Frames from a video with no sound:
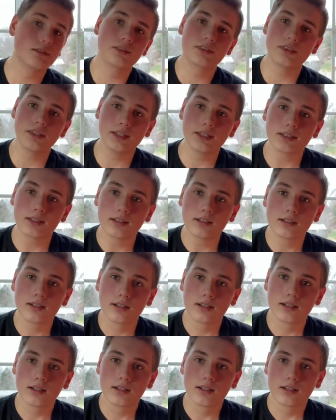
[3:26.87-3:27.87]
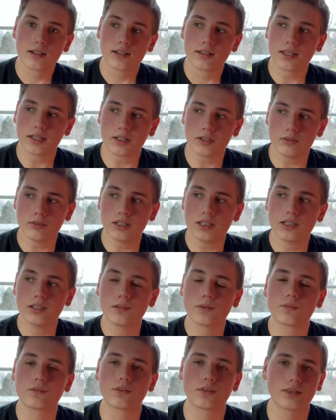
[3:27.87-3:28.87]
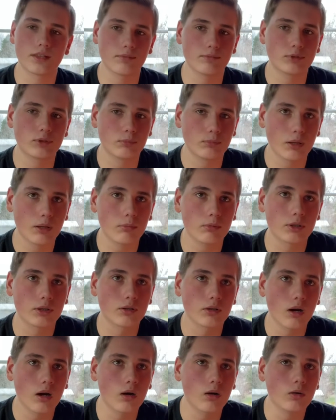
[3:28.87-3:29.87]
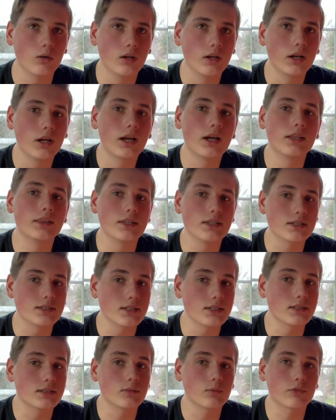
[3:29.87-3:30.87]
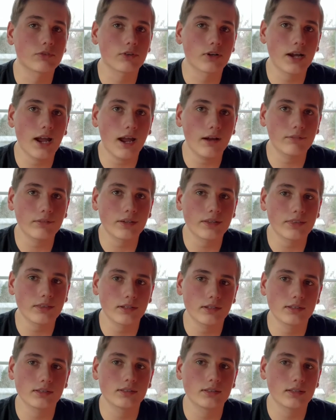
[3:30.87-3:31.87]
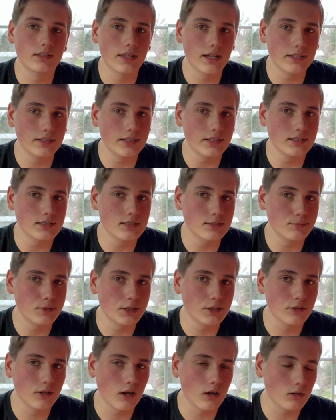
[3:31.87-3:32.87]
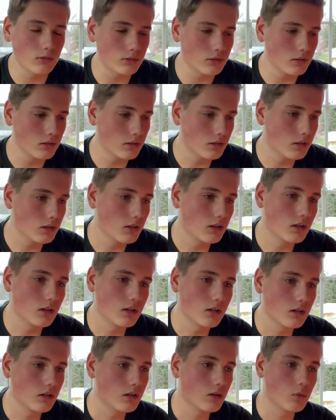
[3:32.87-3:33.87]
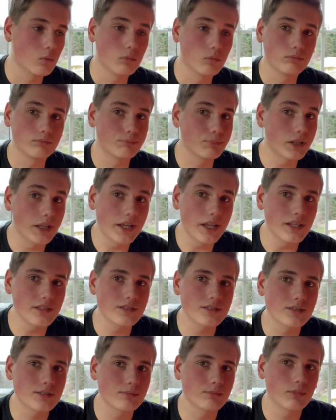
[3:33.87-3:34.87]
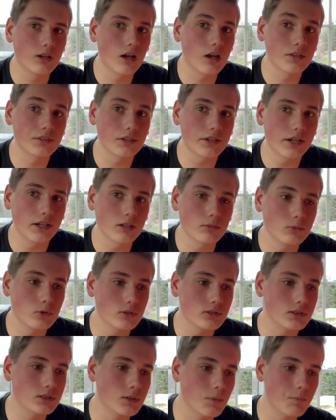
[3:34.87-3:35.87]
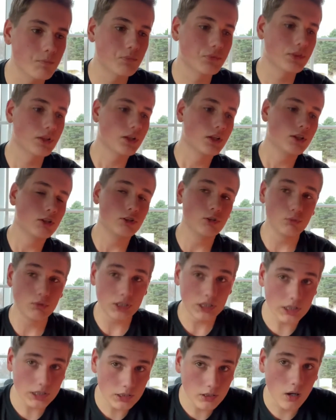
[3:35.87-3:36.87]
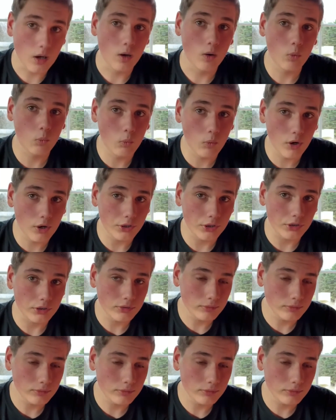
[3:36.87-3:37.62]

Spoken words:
thing that you need for them to be able to grow, and this is for everything that needs to be grown, plants, other animals, you need water.